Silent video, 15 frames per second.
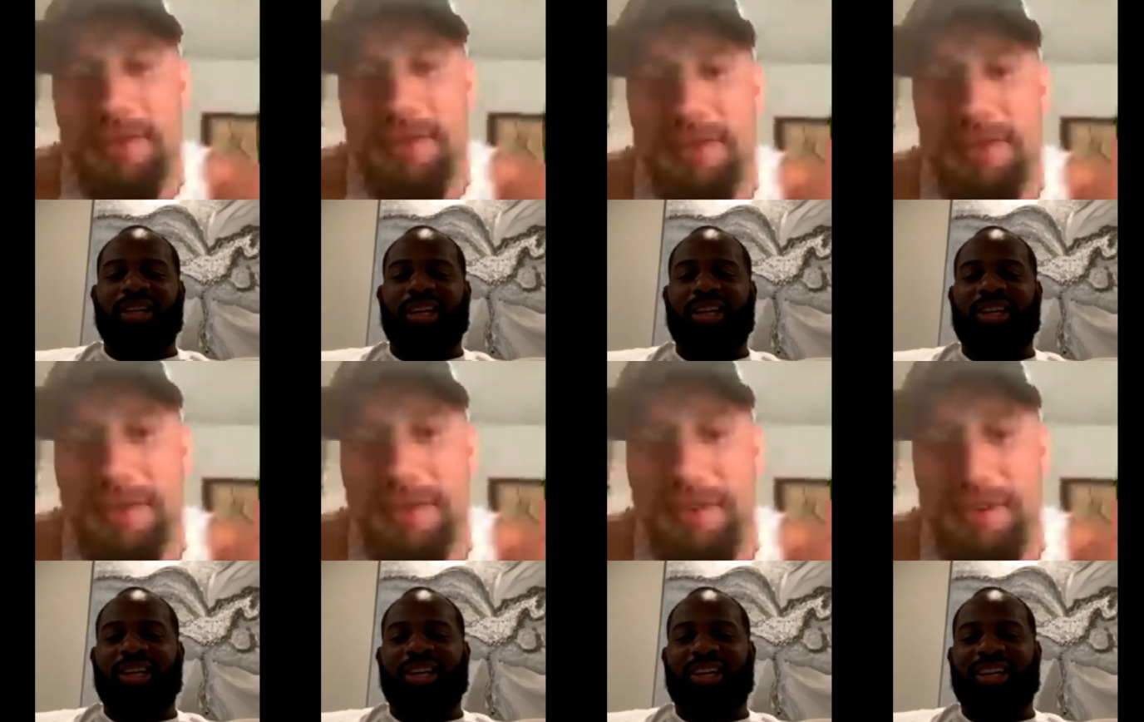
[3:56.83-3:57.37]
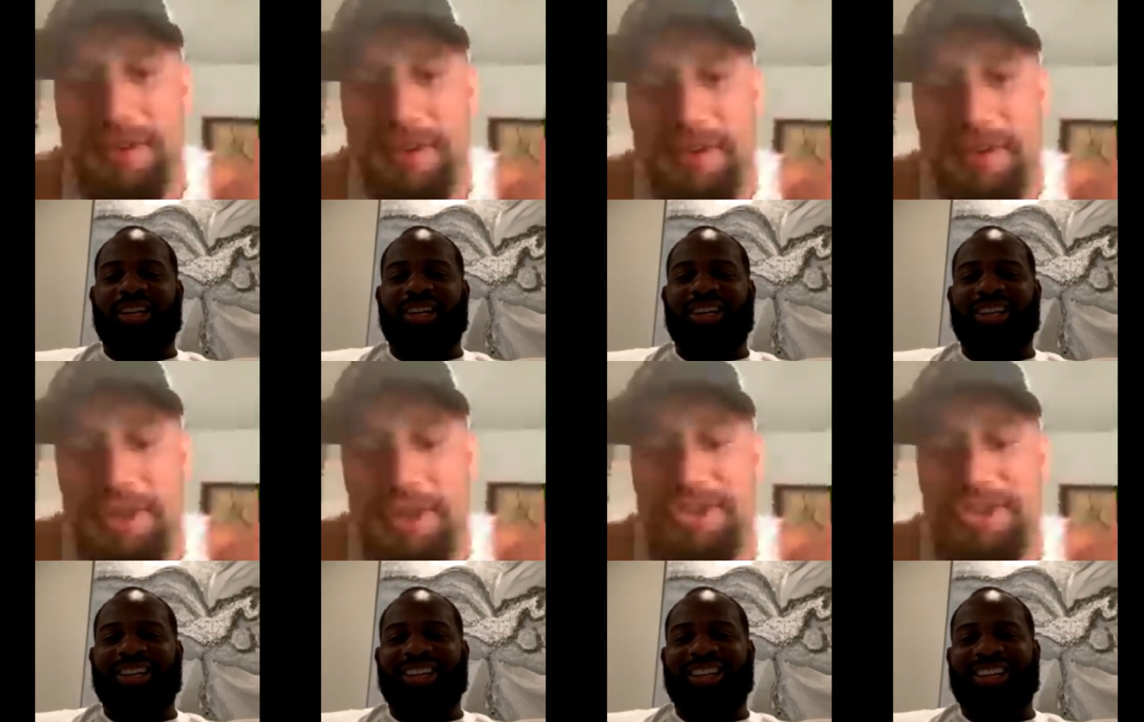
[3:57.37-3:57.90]
Speaker 1: And uh,
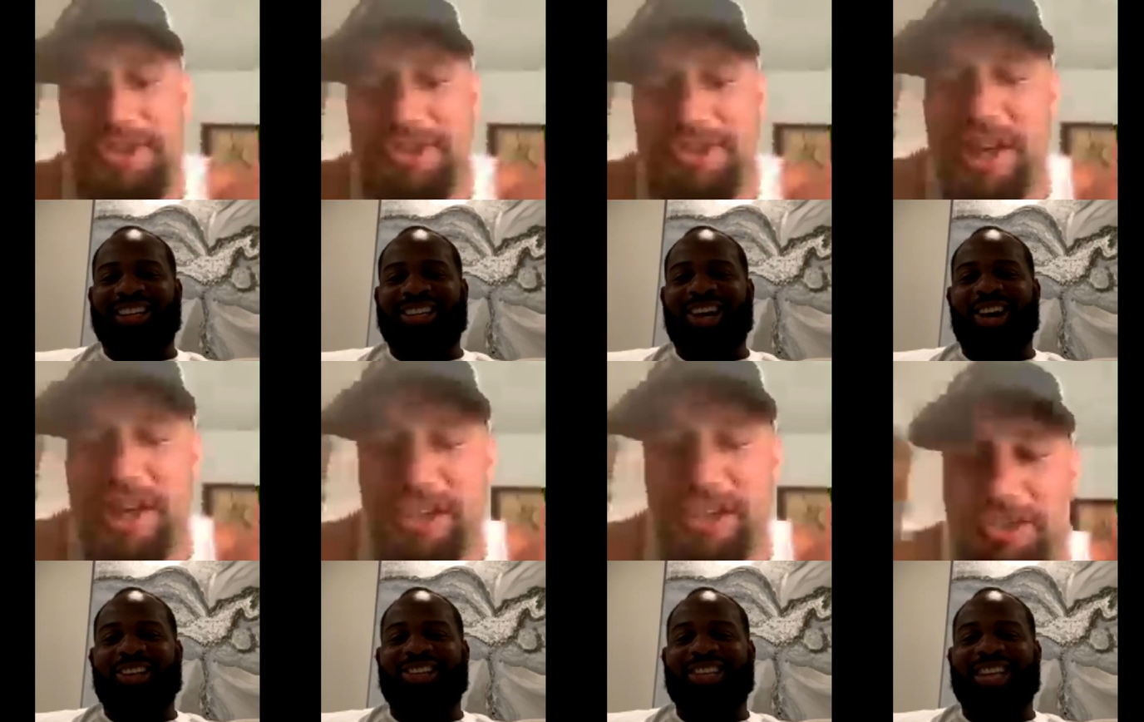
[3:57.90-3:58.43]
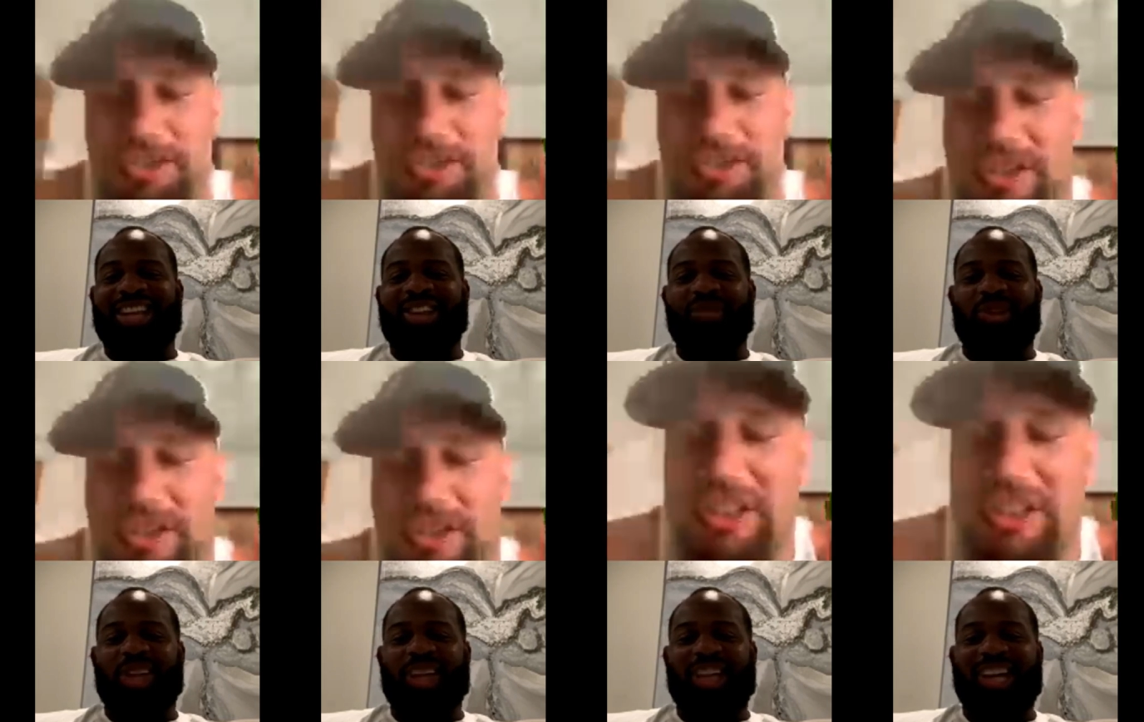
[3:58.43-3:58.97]
you still talk, you know, see that
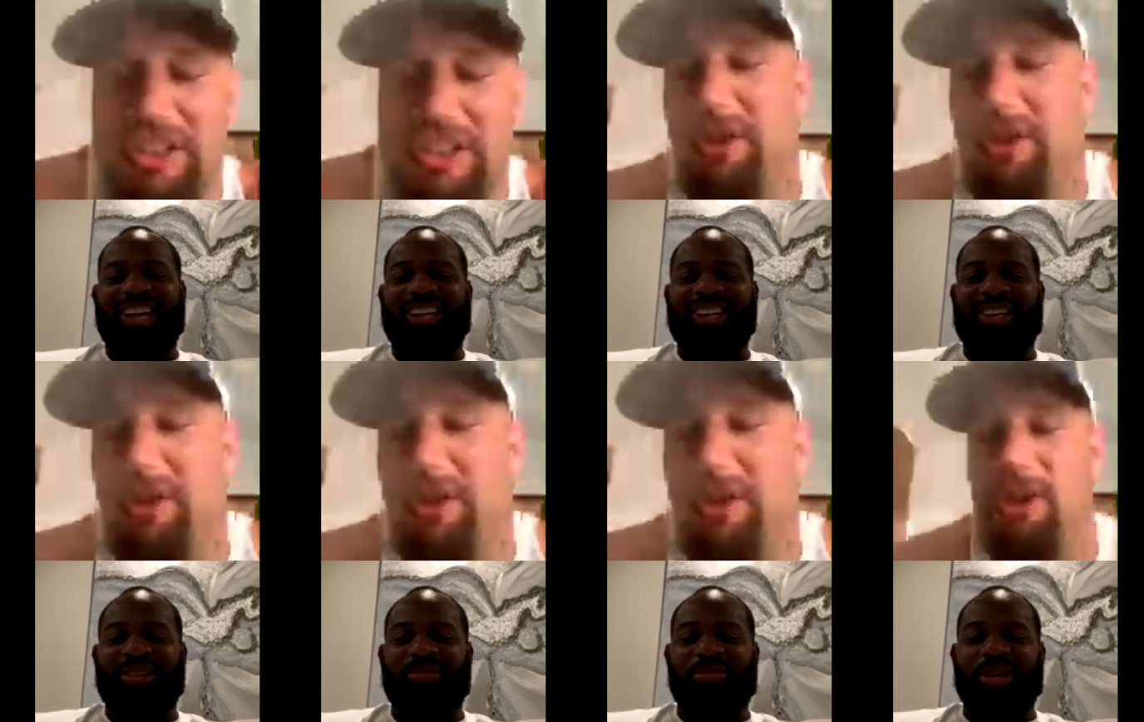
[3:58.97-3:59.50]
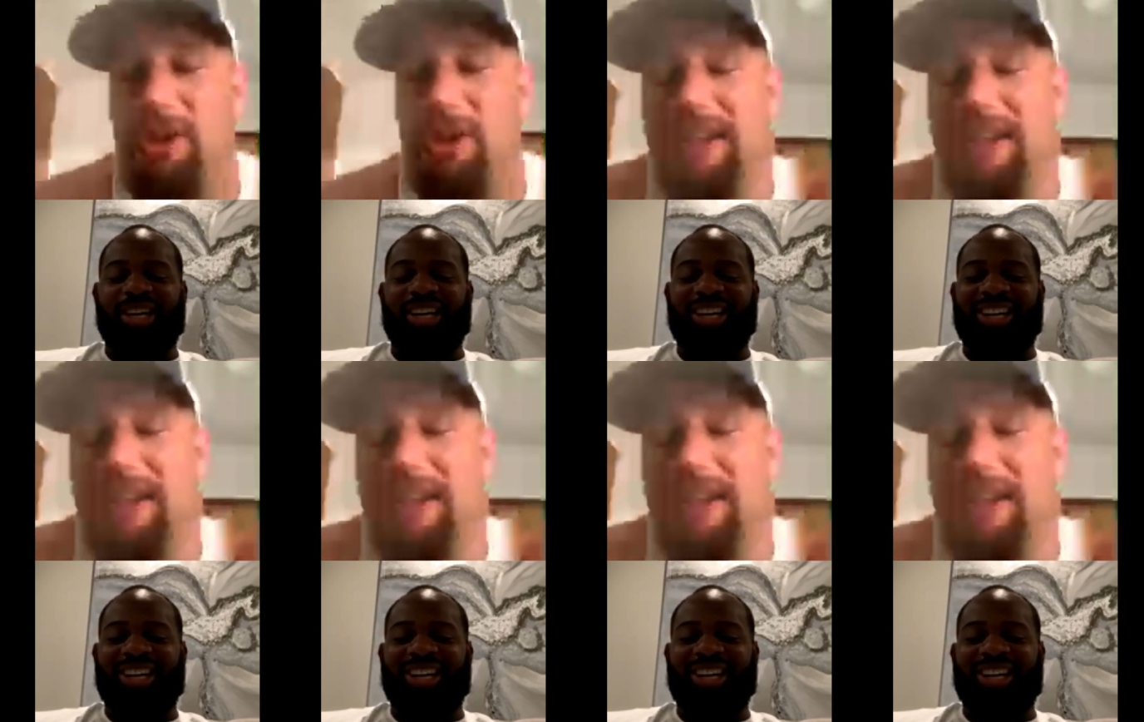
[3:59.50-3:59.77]
didn't work out. But